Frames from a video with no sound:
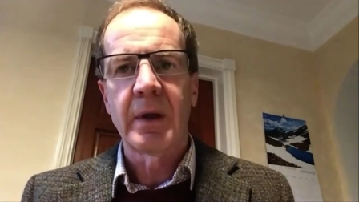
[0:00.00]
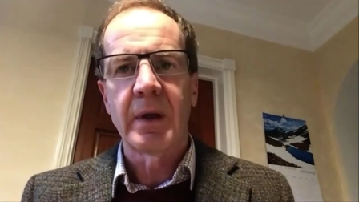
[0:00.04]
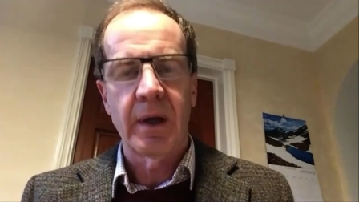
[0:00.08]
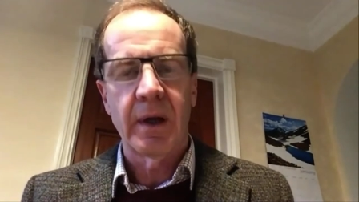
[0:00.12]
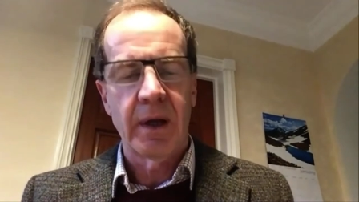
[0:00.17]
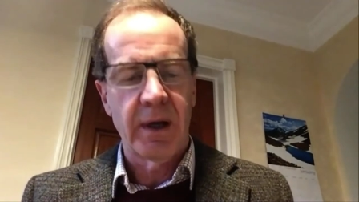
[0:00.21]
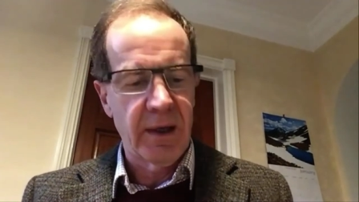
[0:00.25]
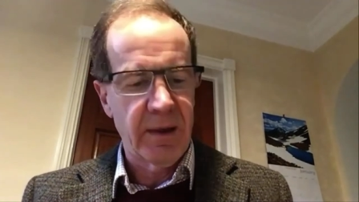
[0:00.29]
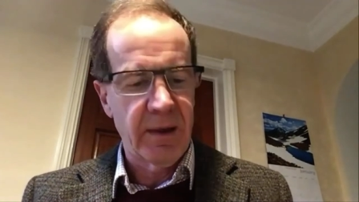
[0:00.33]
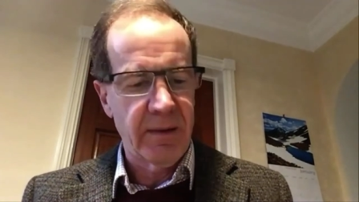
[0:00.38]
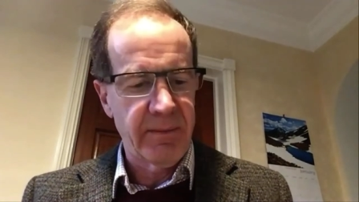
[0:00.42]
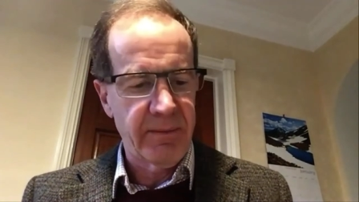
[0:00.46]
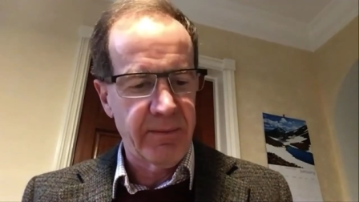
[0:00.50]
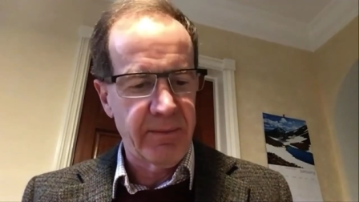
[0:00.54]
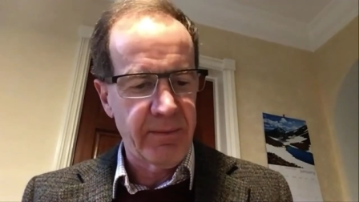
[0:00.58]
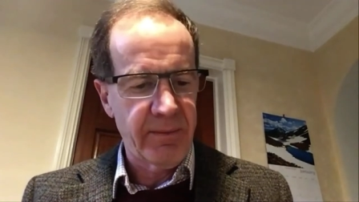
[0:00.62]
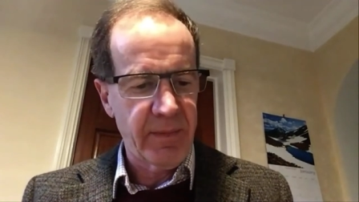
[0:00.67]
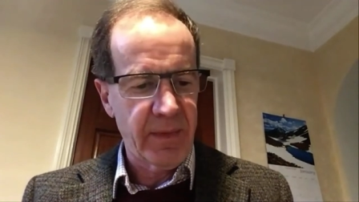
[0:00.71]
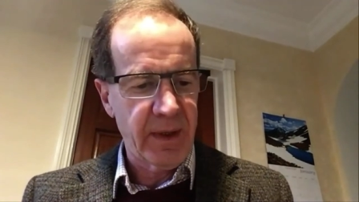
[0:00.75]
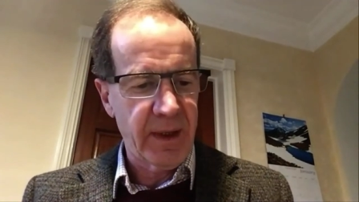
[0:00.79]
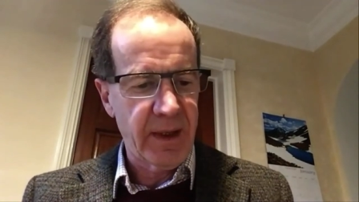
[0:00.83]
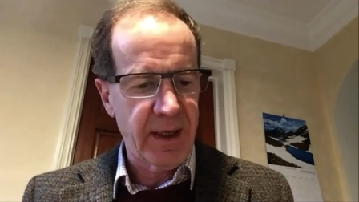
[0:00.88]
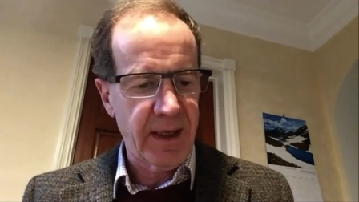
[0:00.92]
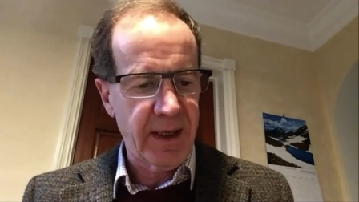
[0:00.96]
um,
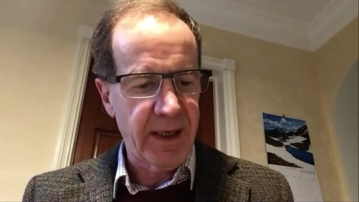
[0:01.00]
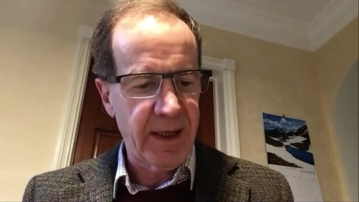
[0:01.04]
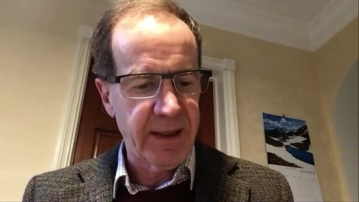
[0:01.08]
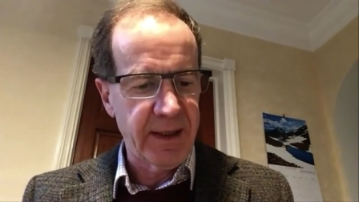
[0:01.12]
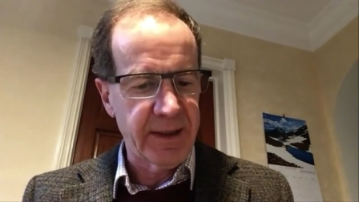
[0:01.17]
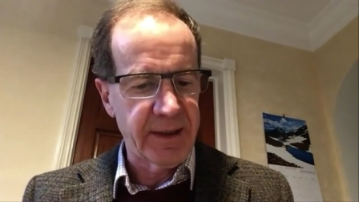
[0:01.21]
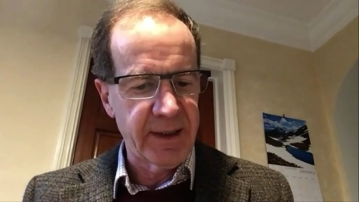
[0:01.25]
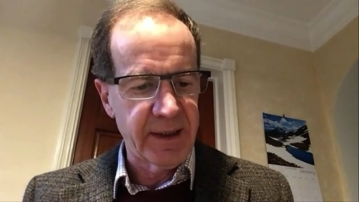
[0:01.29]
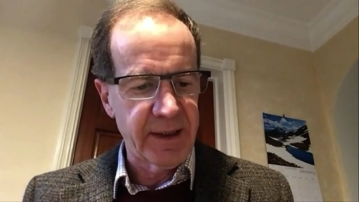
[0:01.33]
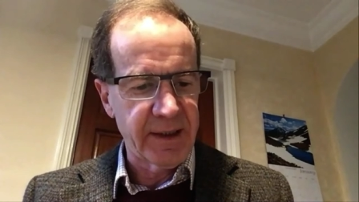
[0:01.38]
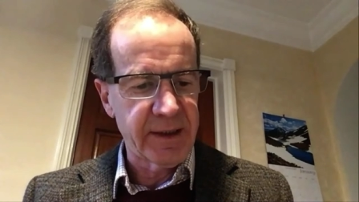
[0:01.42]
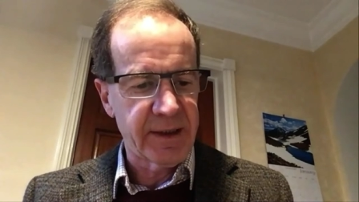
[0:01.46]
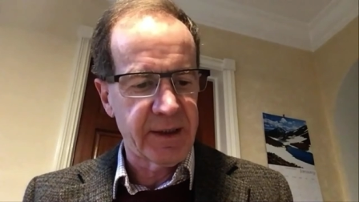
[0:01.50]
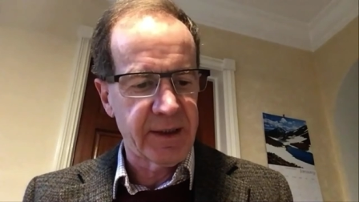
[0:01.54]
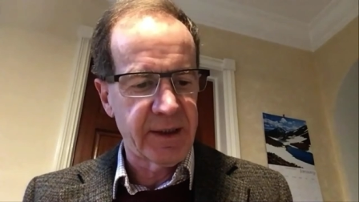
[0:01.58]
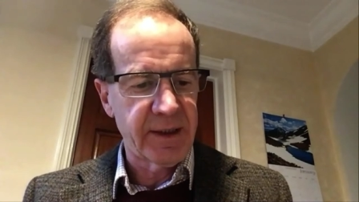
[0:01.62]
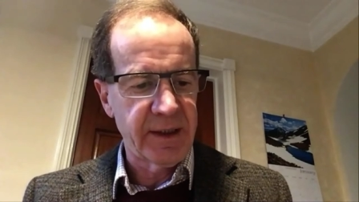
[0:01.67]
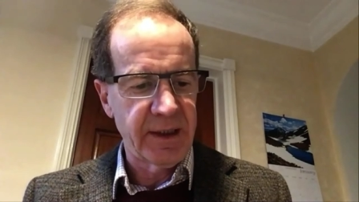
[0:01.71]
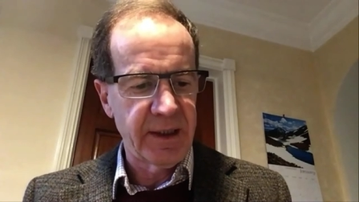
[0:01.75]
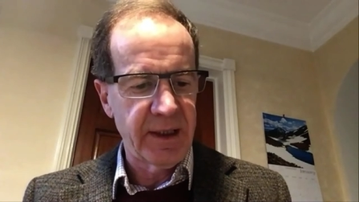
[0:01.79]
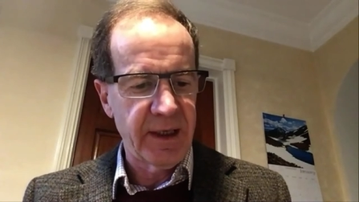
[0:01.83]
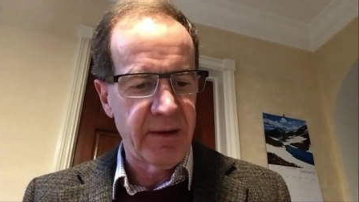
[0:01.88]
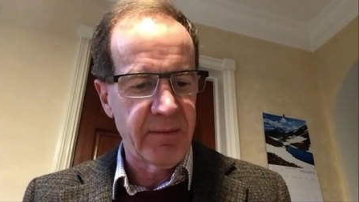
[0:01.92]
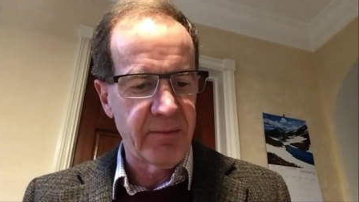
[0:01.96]
and that
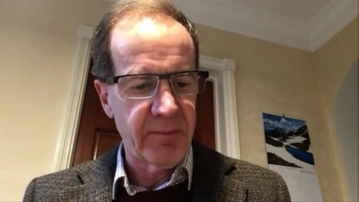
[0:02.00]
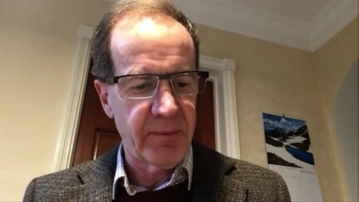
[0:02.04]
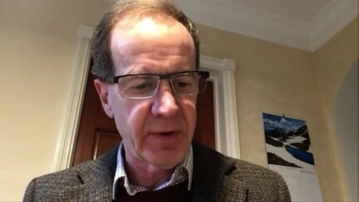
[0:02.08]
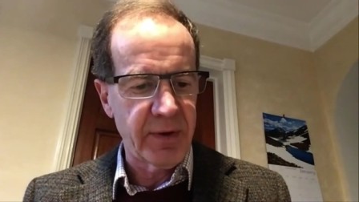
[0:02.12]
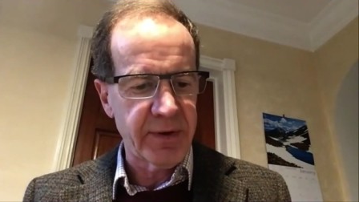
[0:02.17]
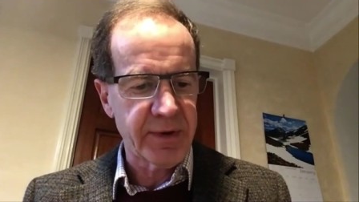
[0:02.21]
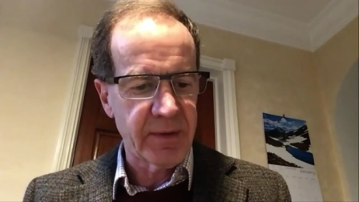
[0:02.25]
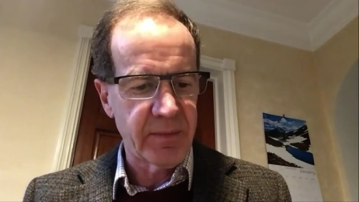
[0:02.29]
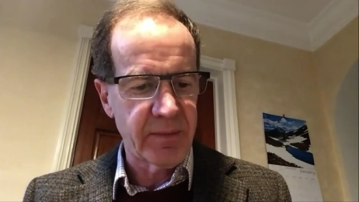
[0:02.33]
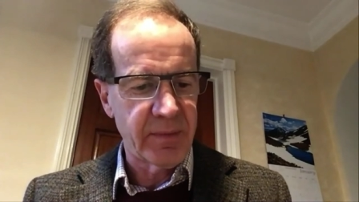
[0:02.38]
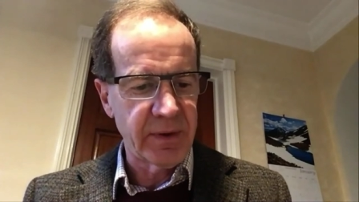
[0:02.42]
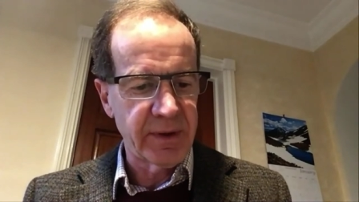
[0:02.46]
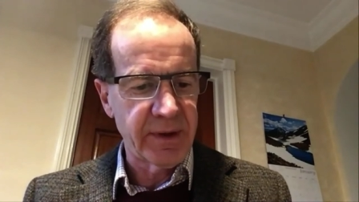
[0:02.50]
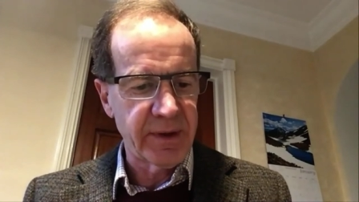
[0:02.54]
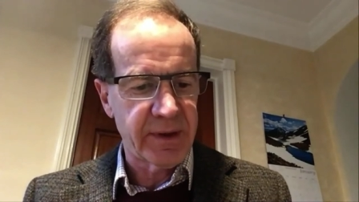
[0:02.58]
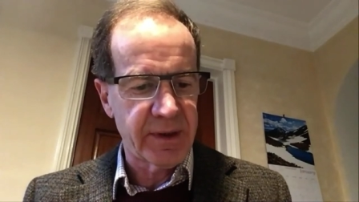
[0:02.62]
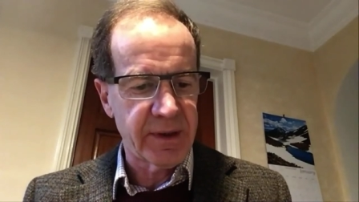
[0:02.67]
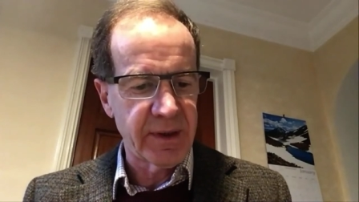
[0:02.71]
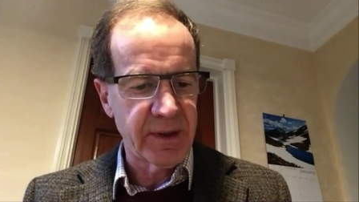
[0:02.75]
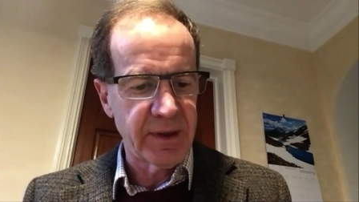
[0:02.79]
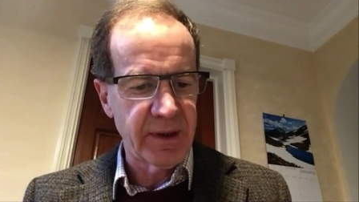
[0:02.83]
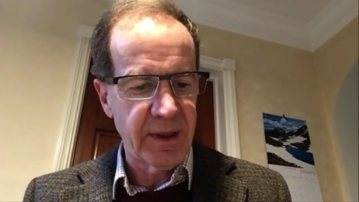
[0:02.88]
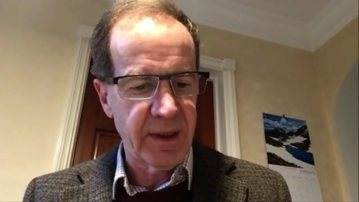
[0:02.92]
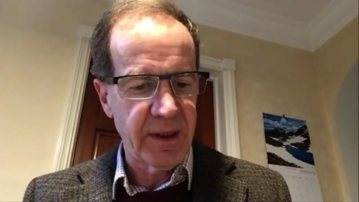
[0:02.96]
the
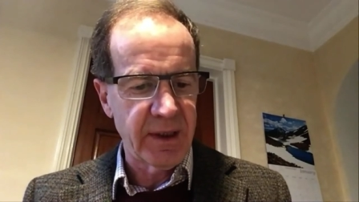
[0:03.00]
impossibility